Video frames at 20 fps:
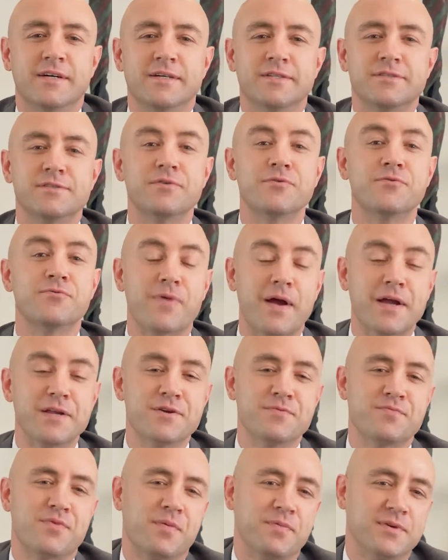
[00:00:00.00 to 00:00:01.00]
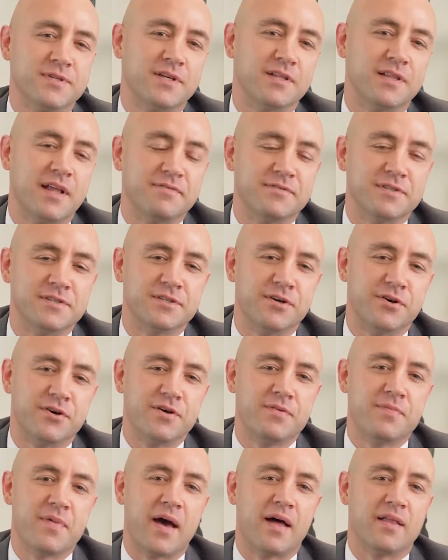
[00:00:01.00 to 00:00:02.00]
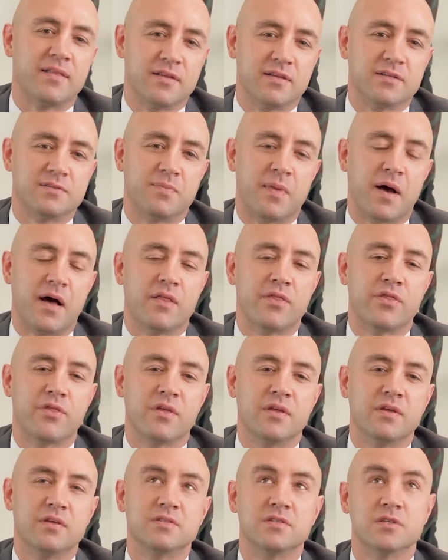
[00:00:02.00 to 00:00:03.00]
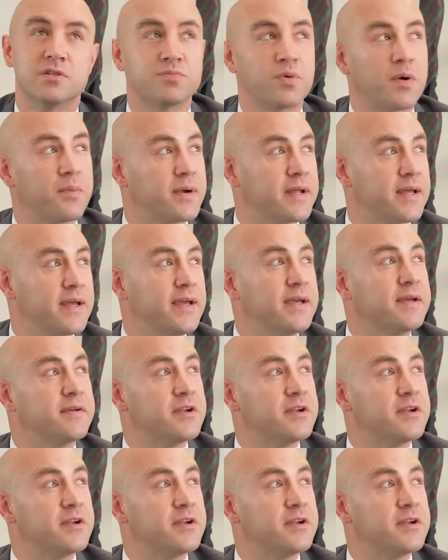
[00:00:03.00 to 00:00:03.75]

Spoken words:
Some great new properties I'd love to tell you about this month is this property here,